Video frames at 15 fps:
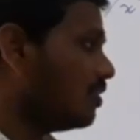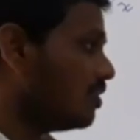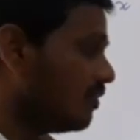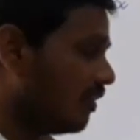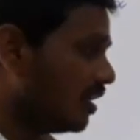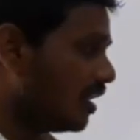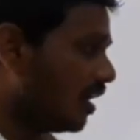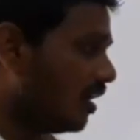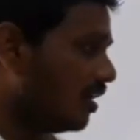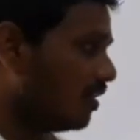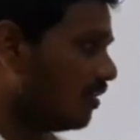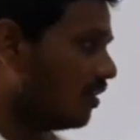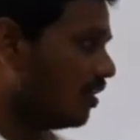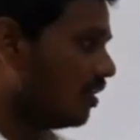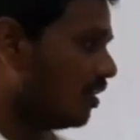
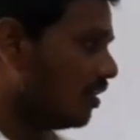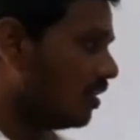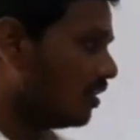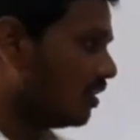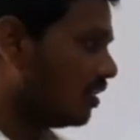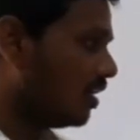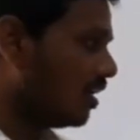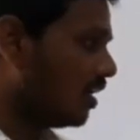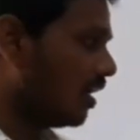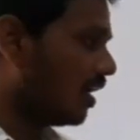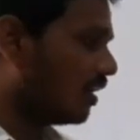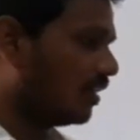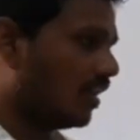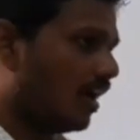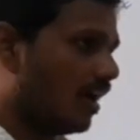whether
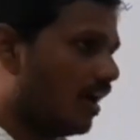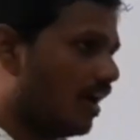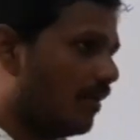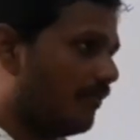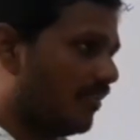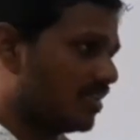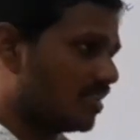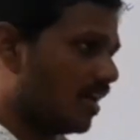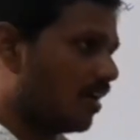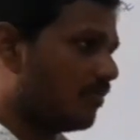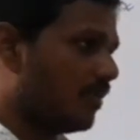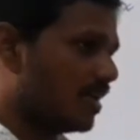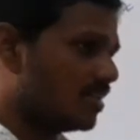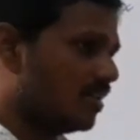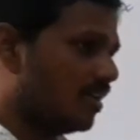here the first order
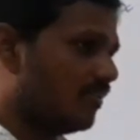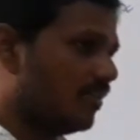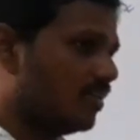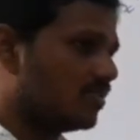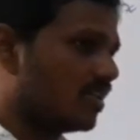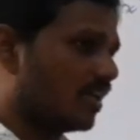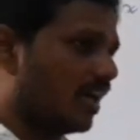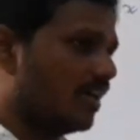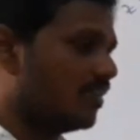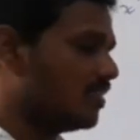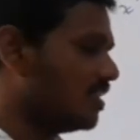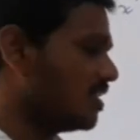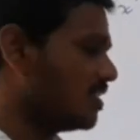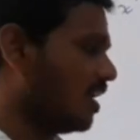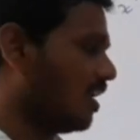partial derivatives are
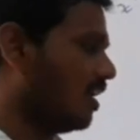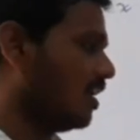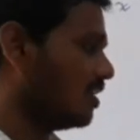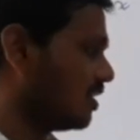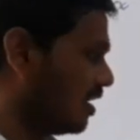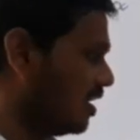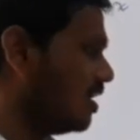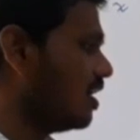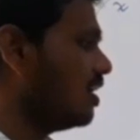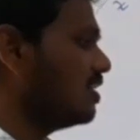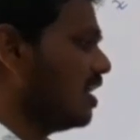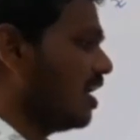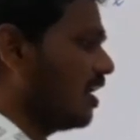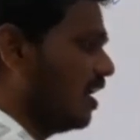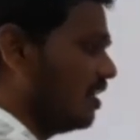continuous or not. Clearly
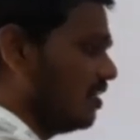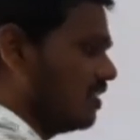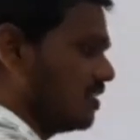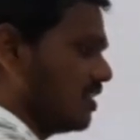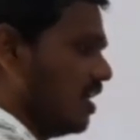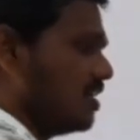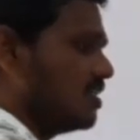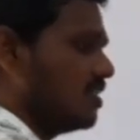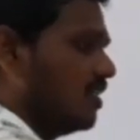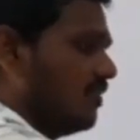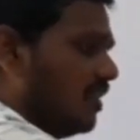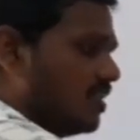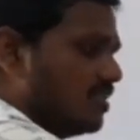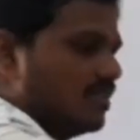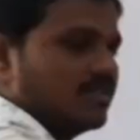they are continuous, constant
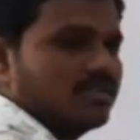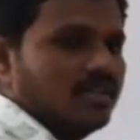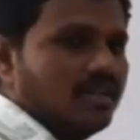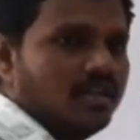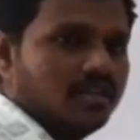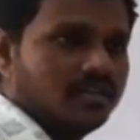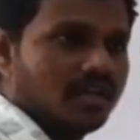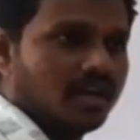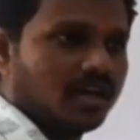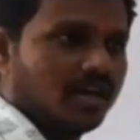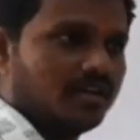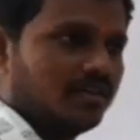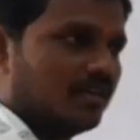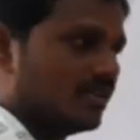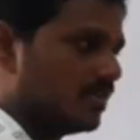functions, they are
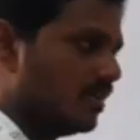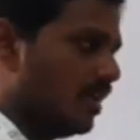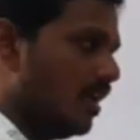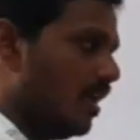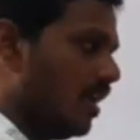continuous.